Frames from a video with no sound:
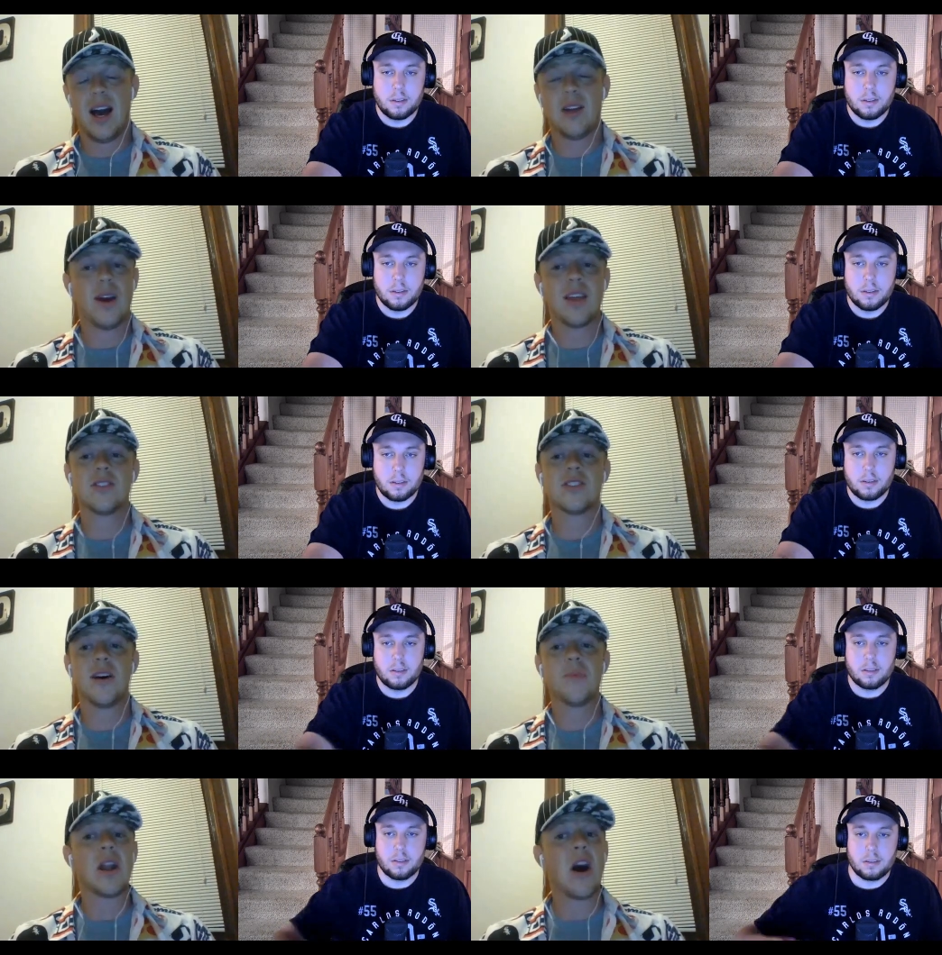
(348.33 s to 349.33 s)
Speaker 1: I'd rather
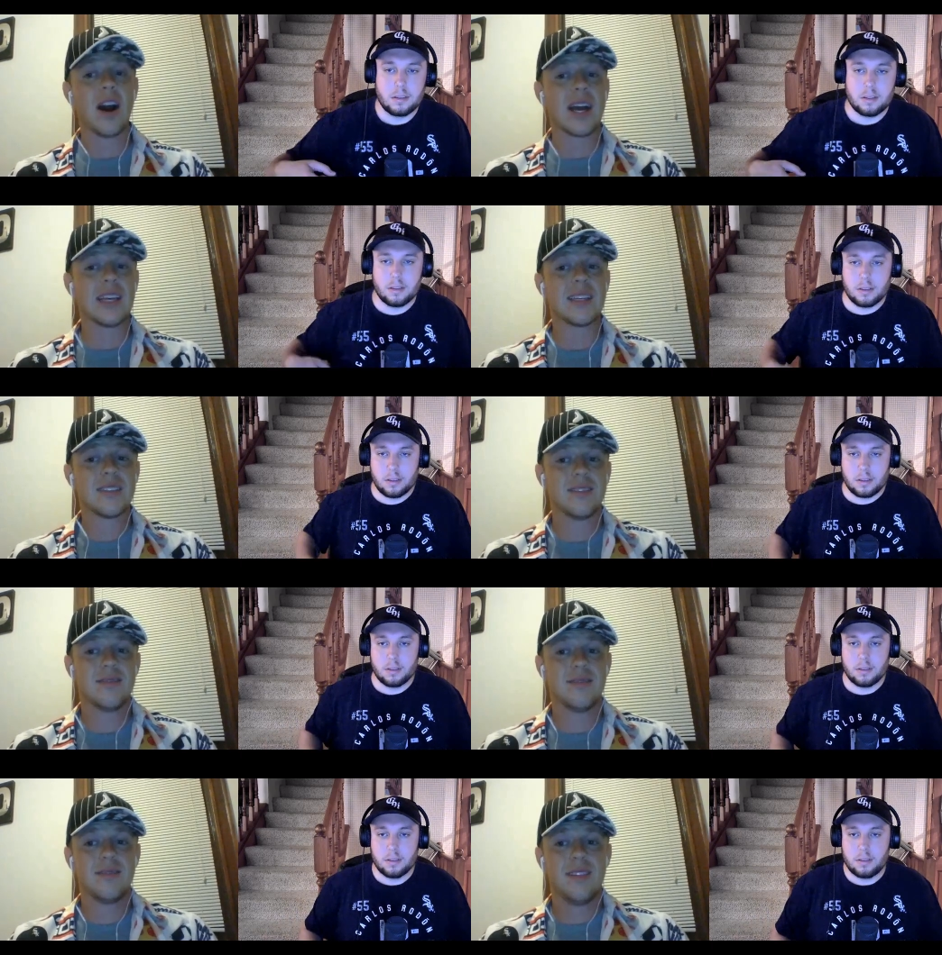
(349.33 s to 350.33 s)
slump in August
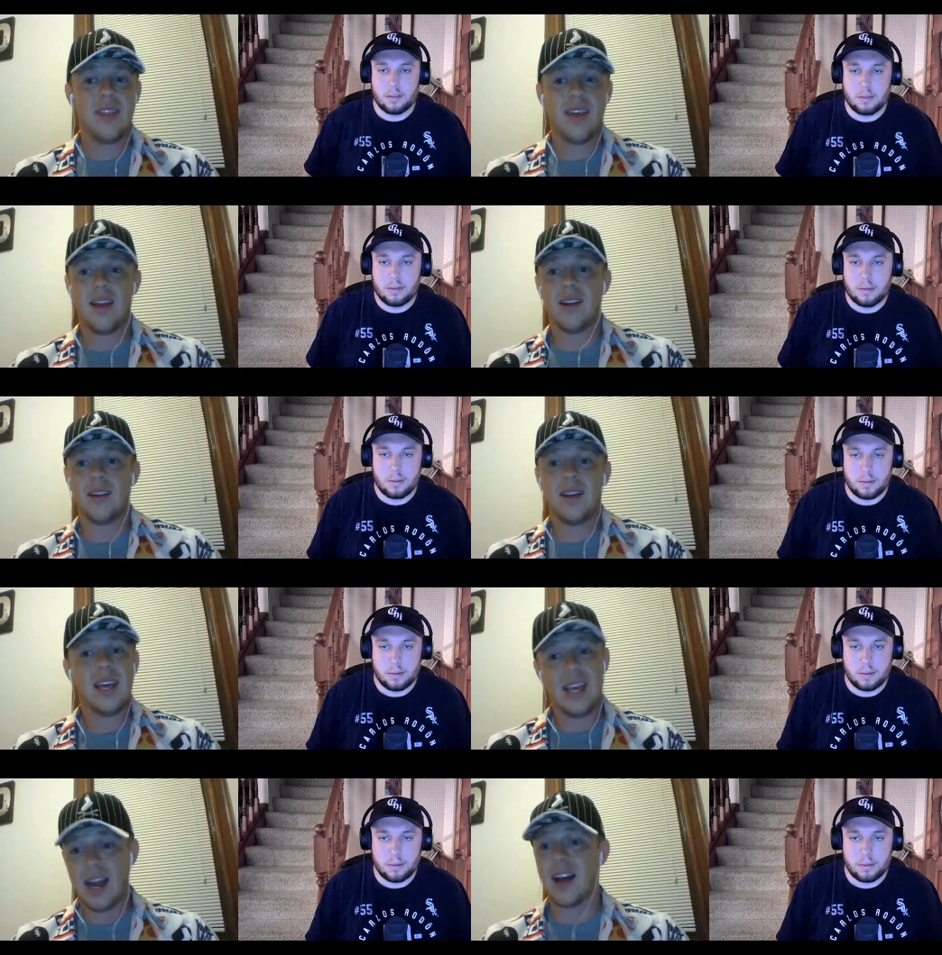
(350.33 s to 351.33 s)
than
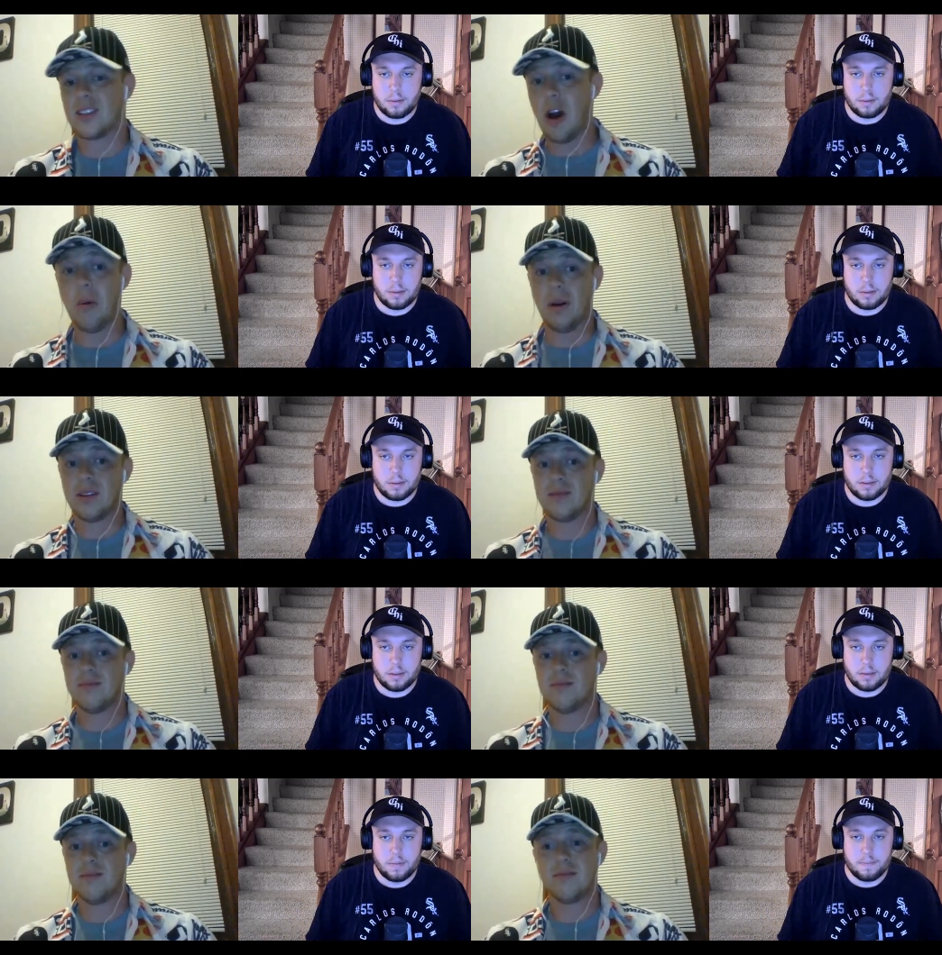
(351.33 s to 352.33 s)
in October.
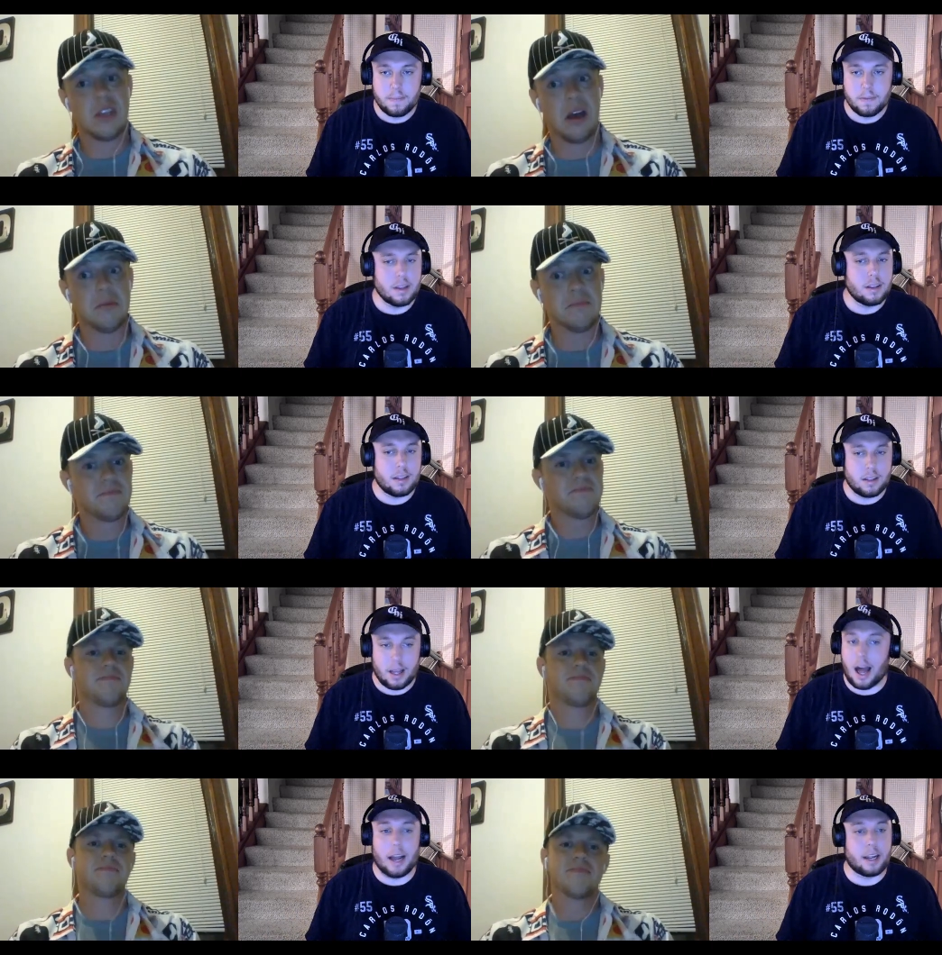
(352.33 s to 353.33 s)
So
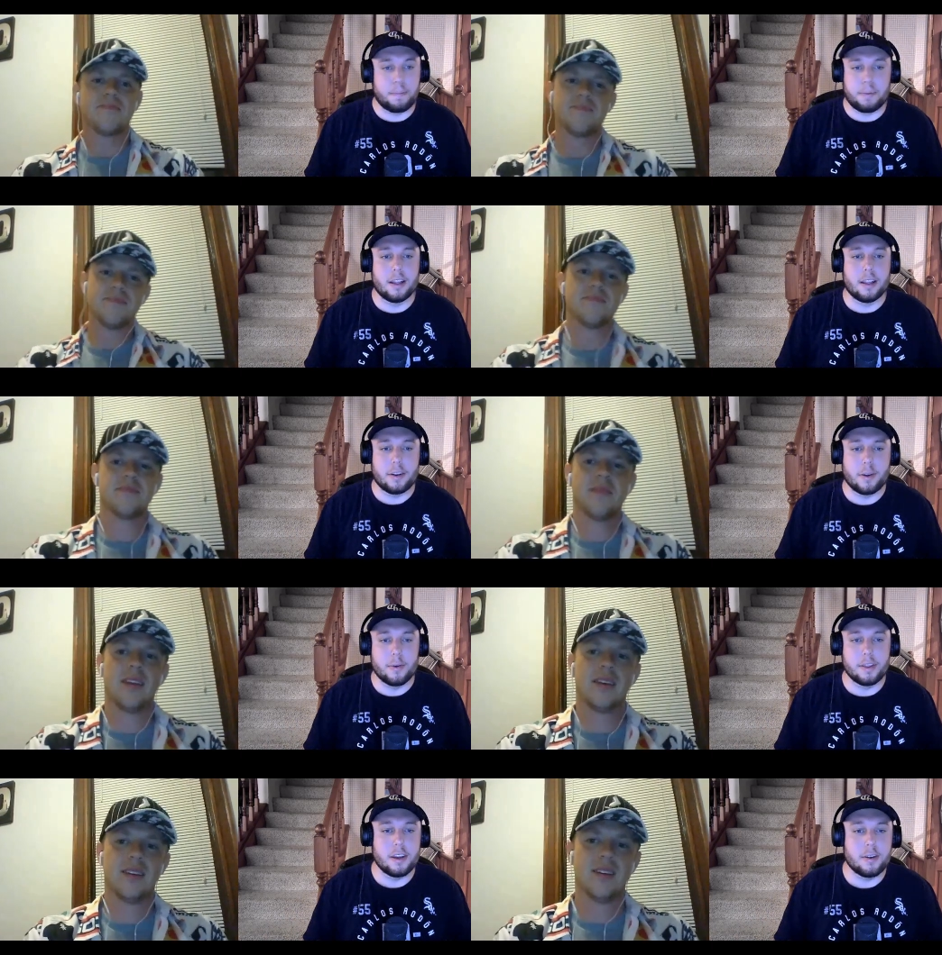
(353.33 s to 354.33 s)
Speaker 2: I completely agree
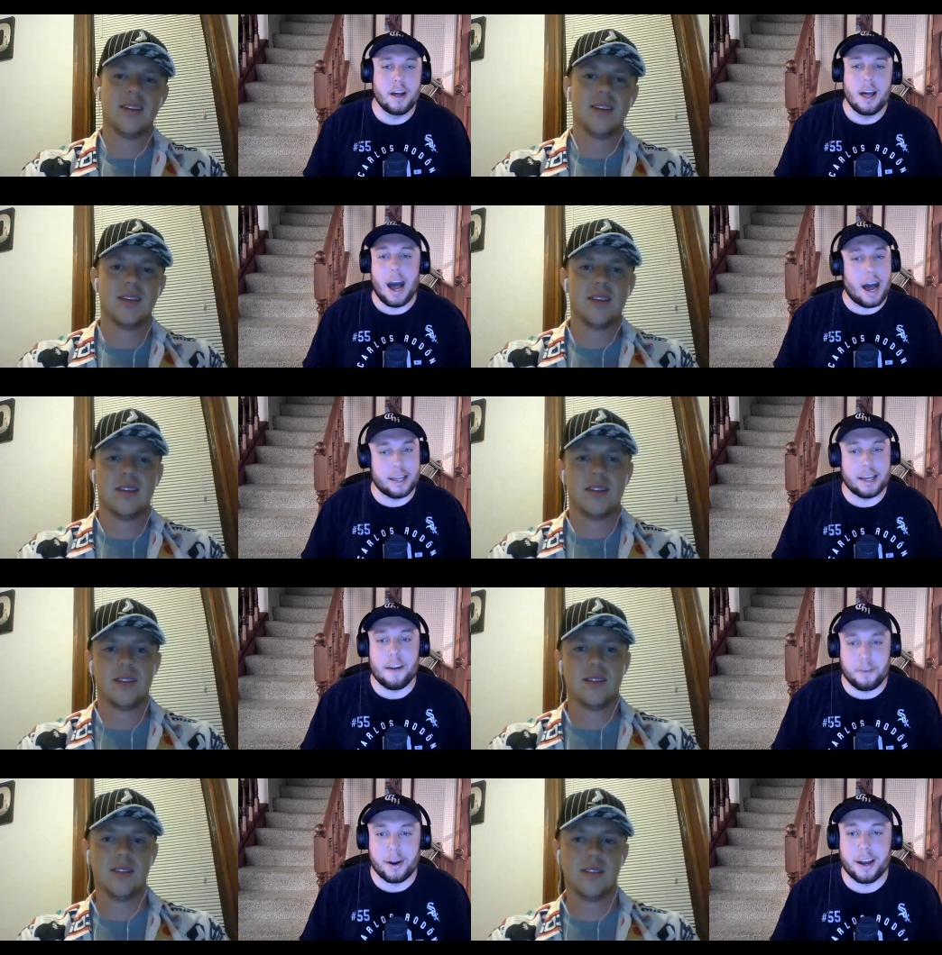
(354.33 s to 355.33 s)
with you. I think
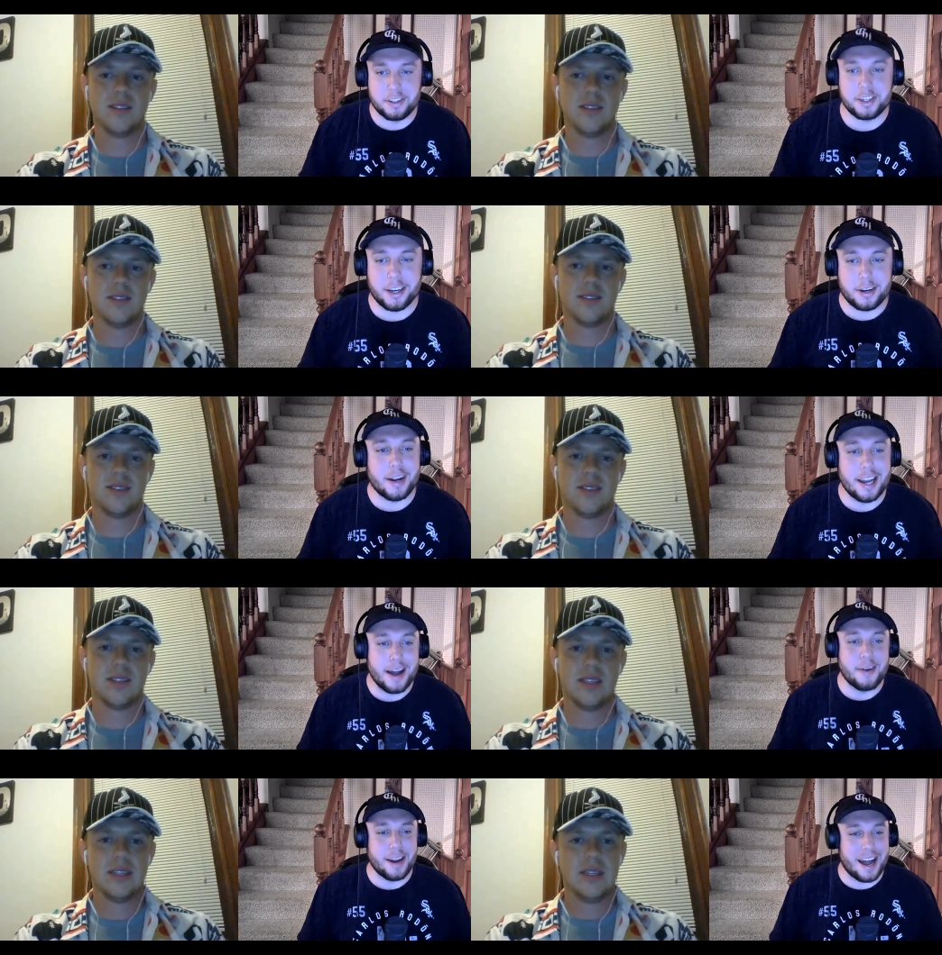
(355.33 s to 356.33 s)
everyone else can agree.
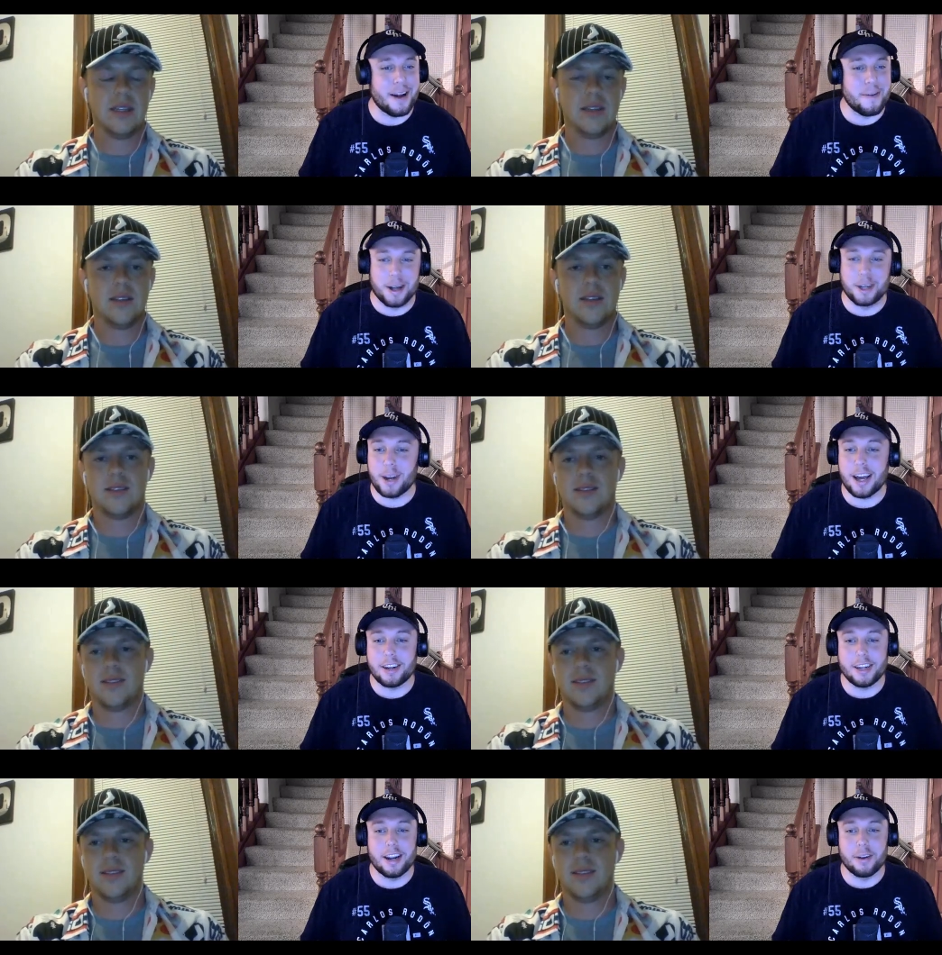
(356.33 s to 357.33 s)
I'd much
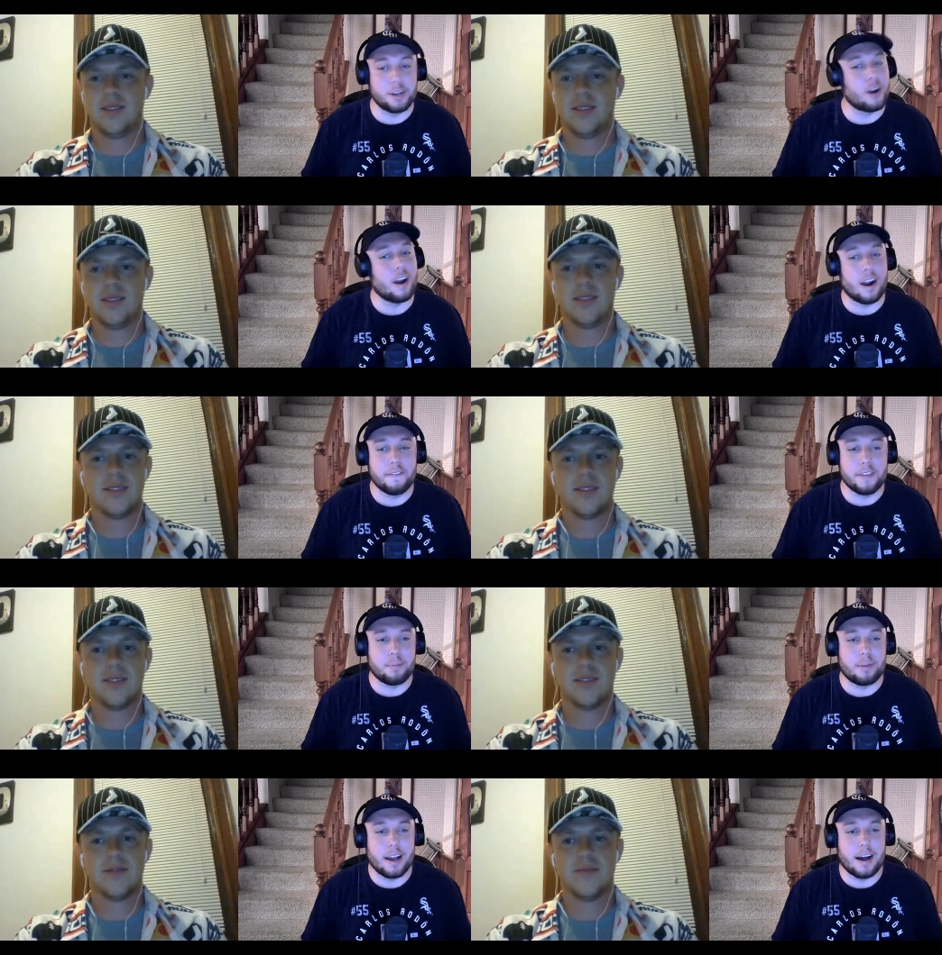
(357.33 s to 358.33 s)
rather, turn it on for
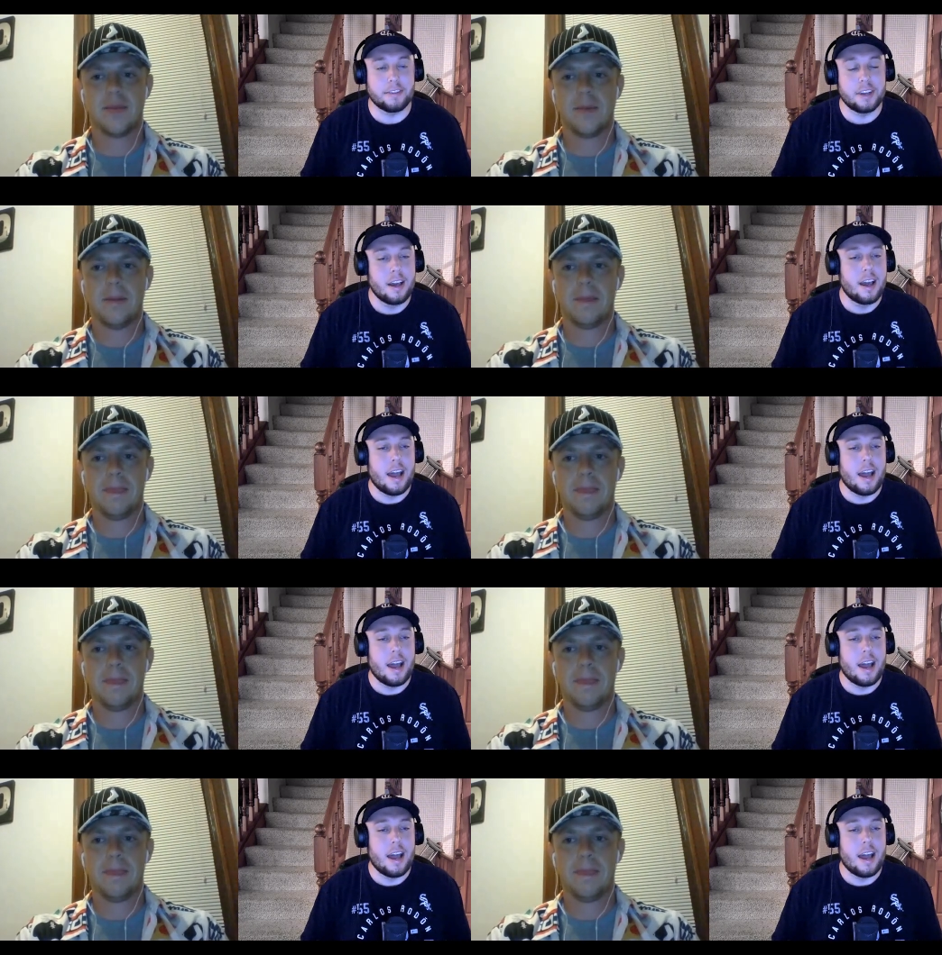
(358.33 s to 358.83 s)
the playoffs.